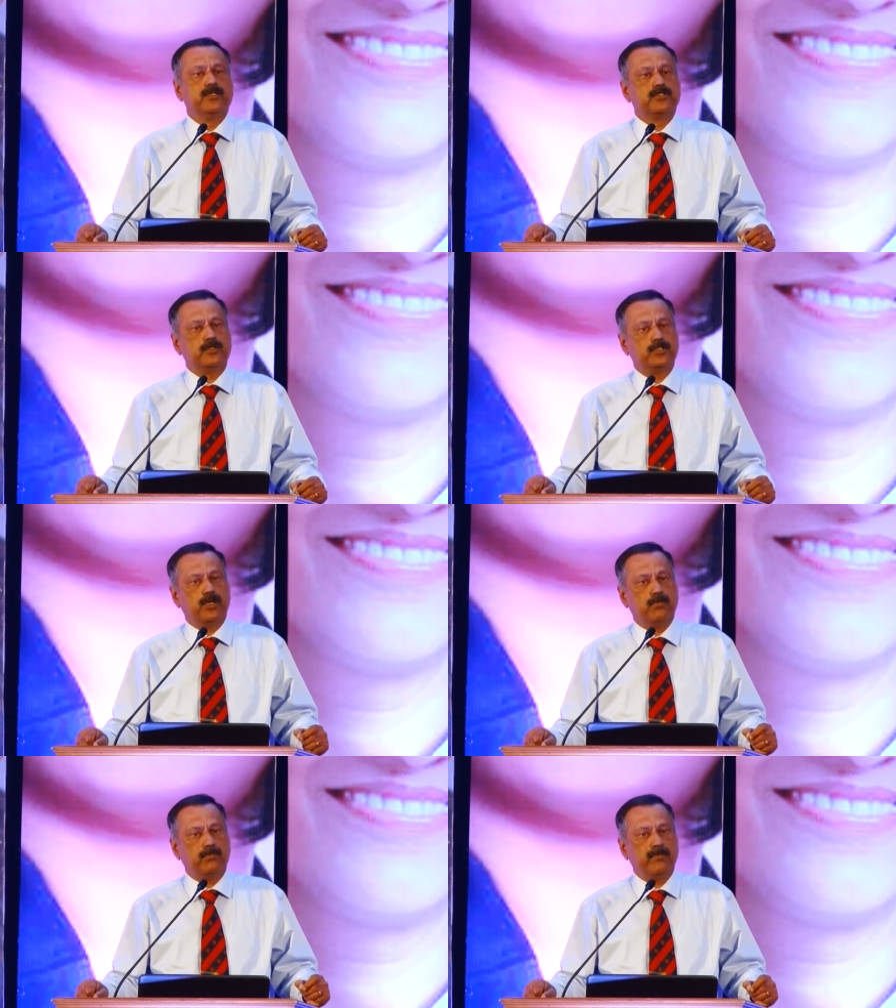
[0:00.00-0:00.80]
So
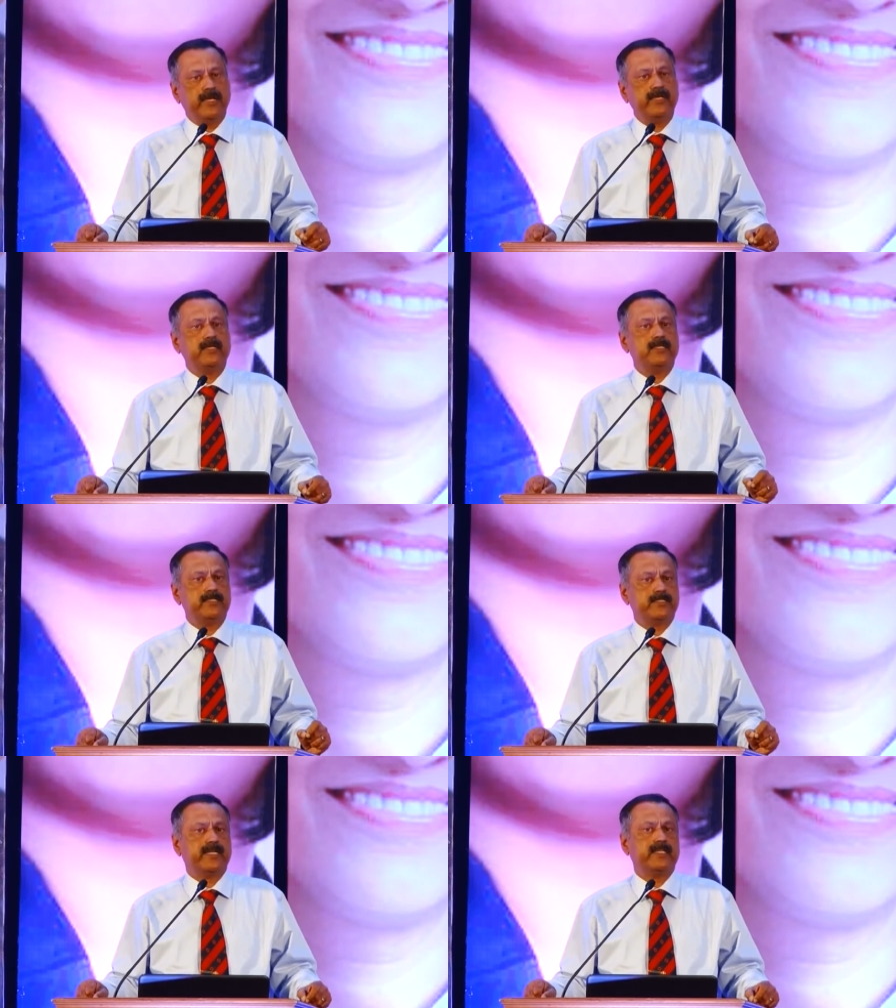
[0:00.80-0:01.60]
your mental
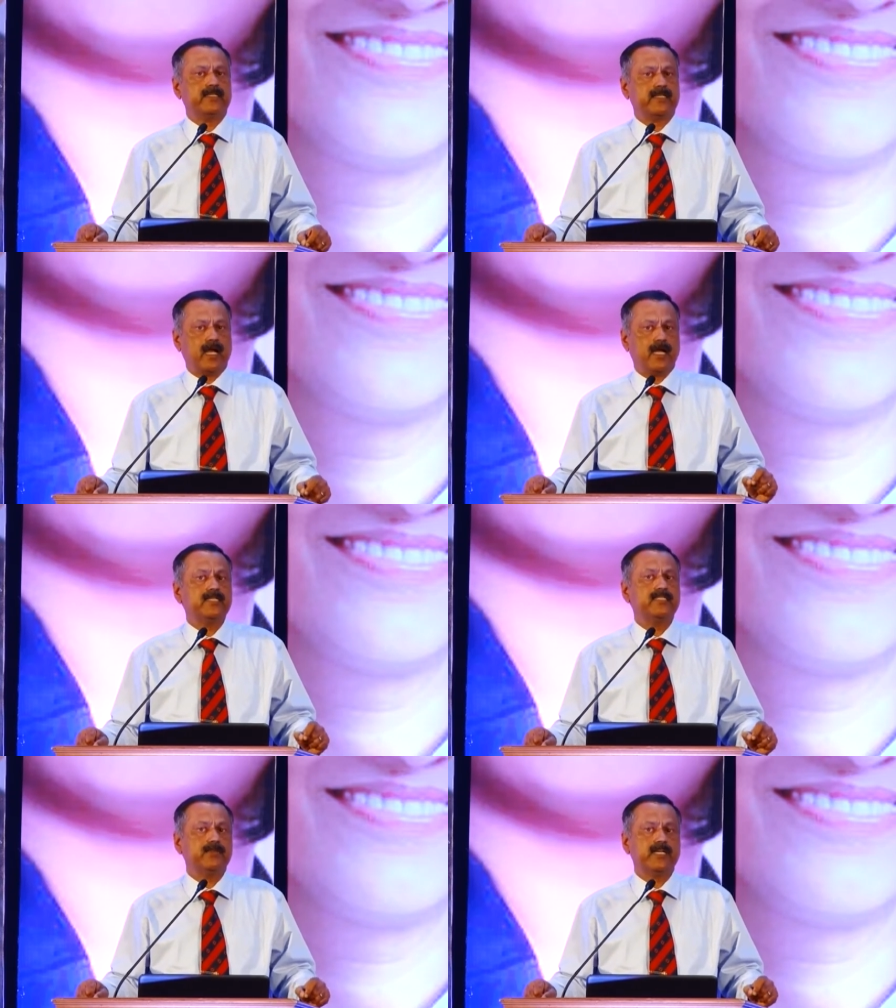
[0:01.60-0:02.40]
strength
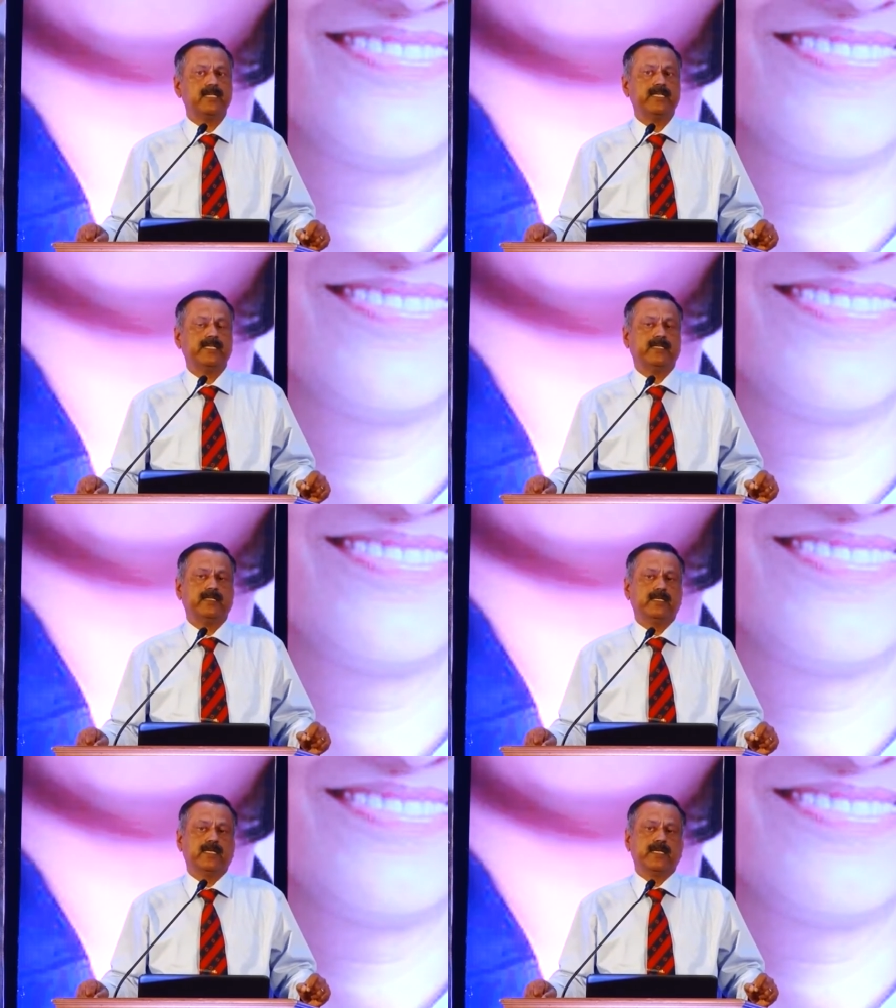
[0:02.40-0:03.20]
ultimately
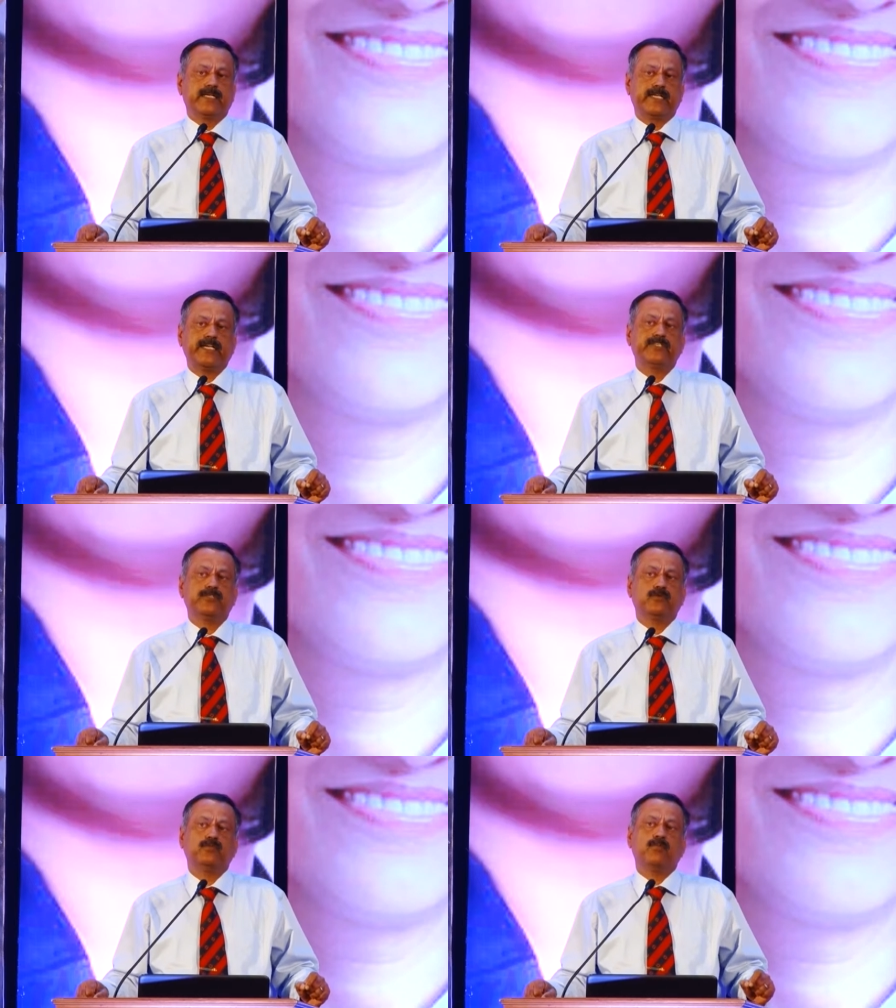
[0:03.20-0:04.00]
takes
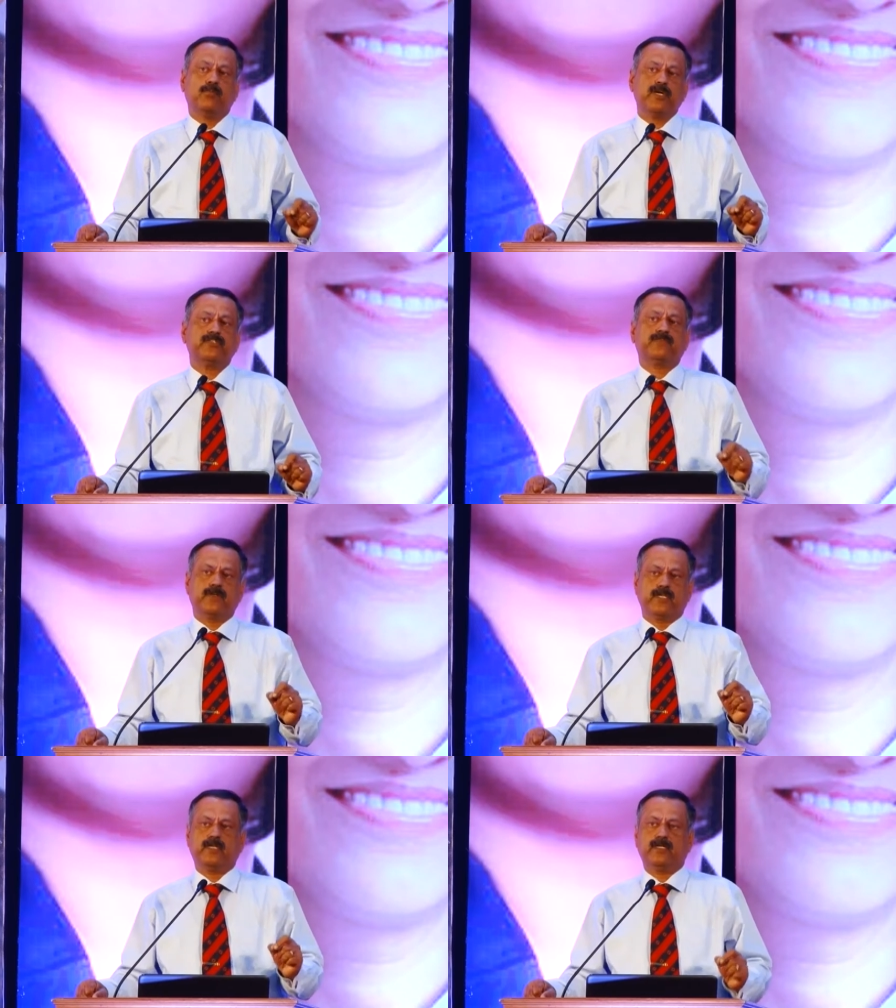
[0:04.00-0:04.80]
you much
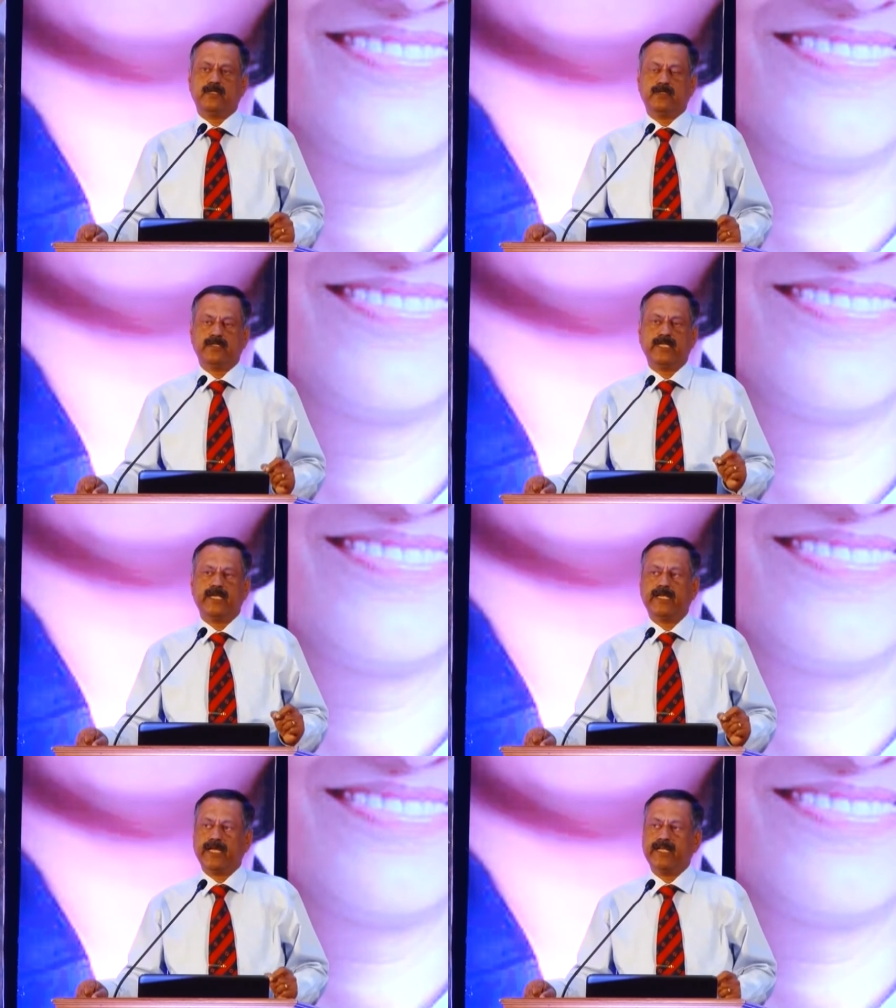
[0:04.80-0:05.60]
further
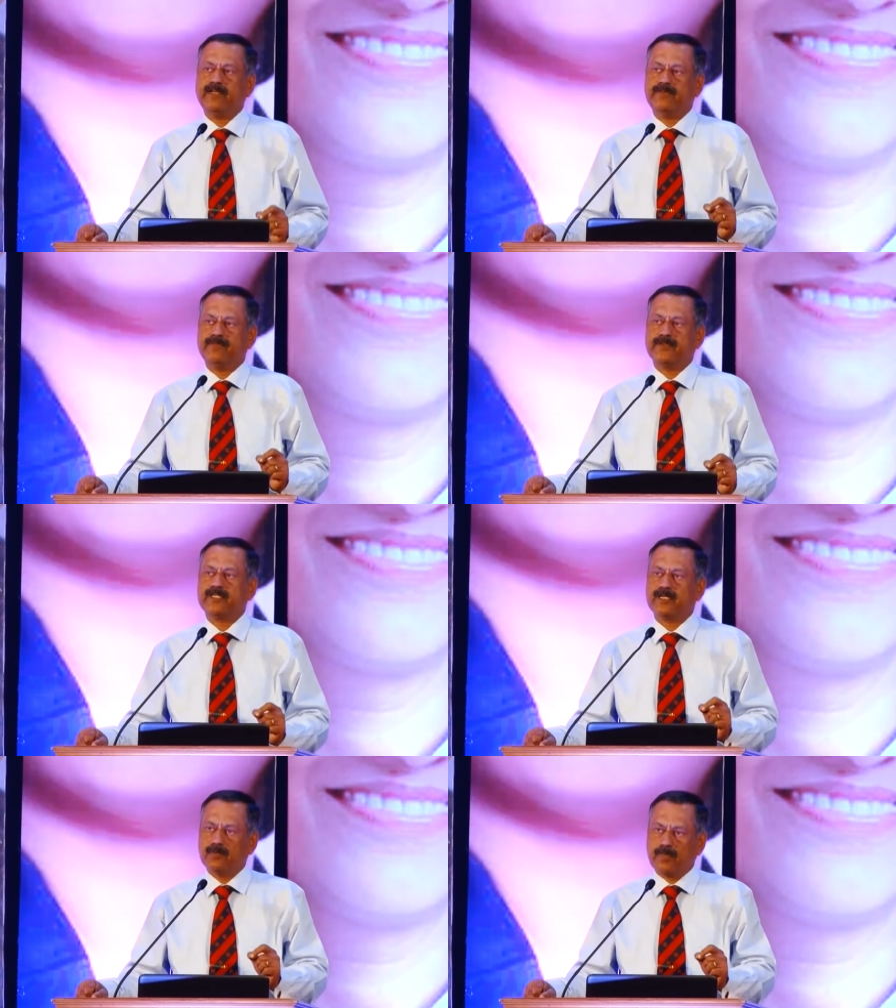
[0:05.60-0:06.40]
than any
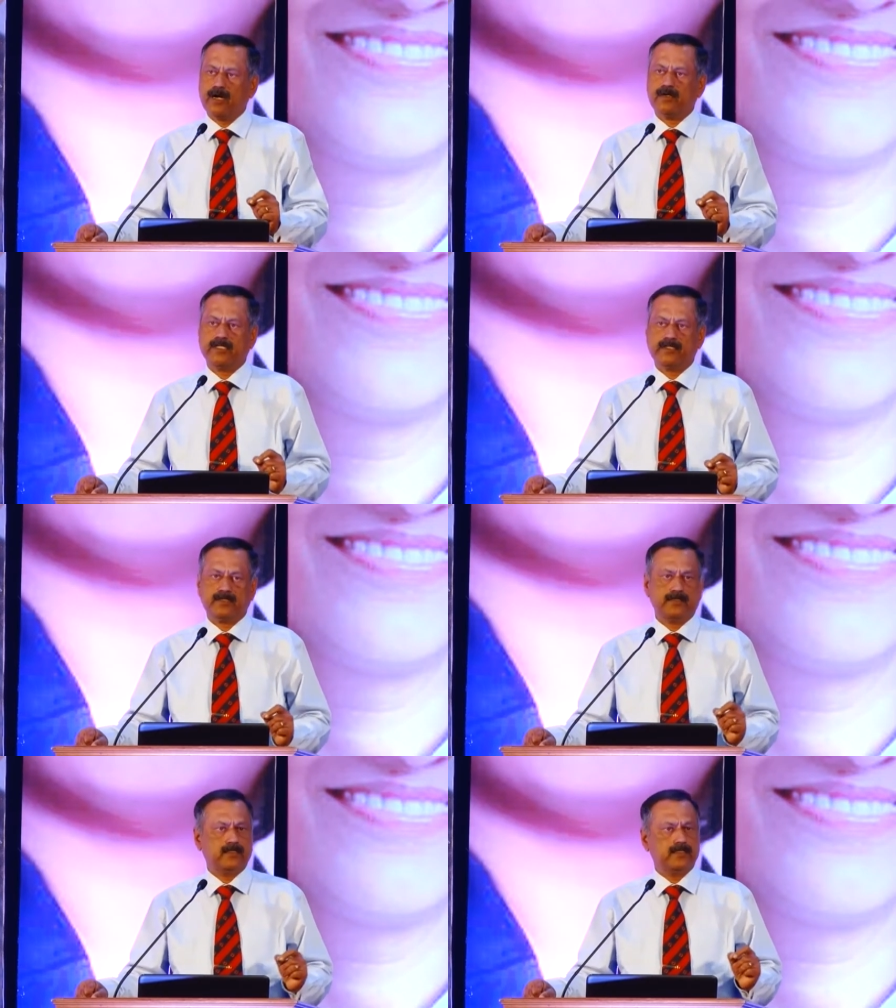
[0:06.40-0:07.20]
physical
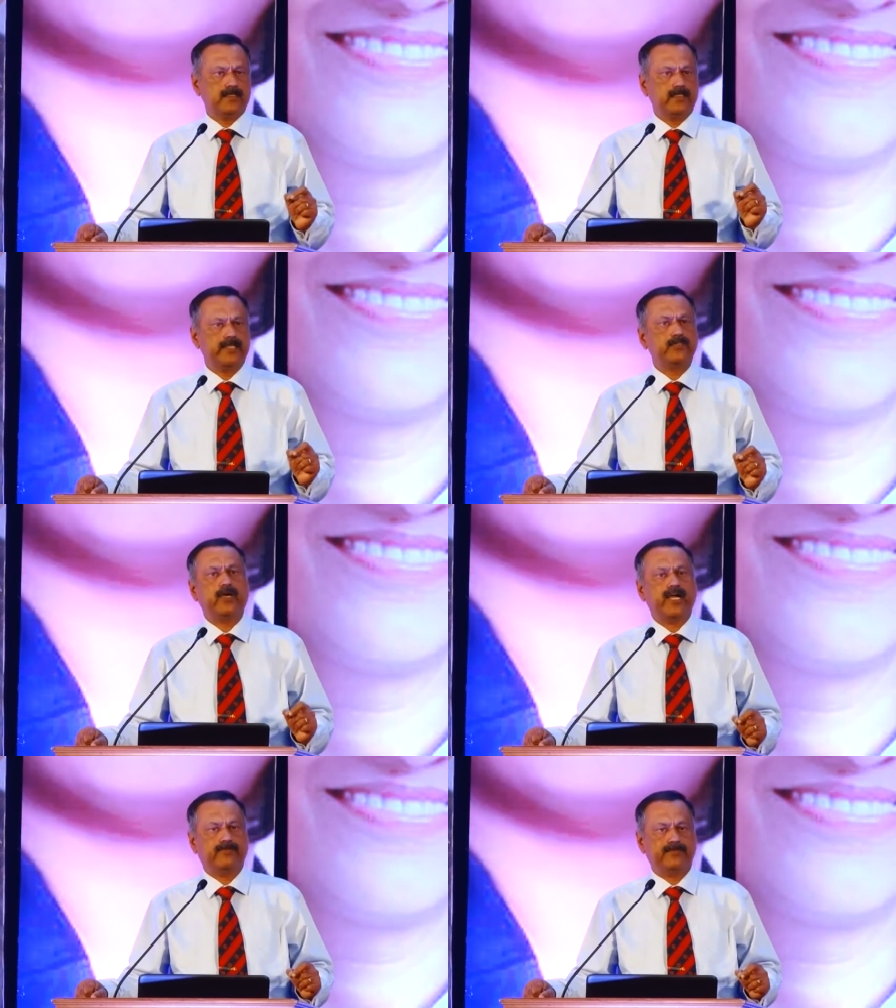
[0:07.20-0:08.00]
prowess that you
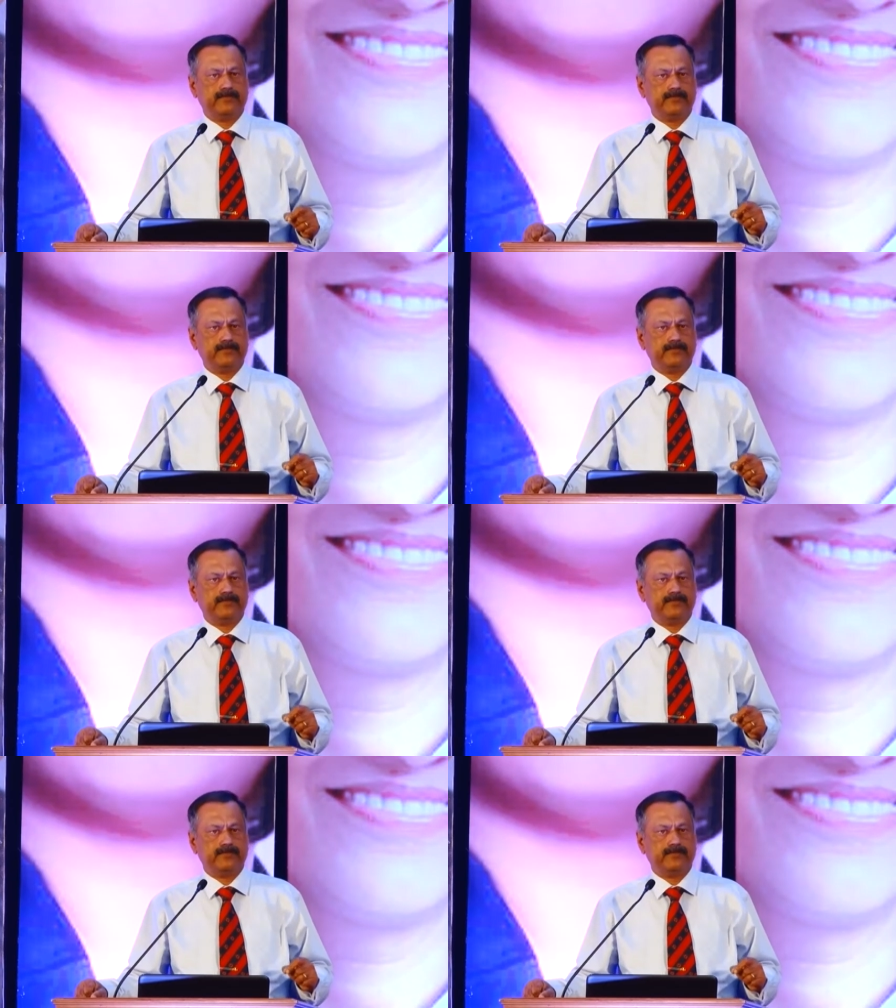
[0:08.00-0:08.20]
have.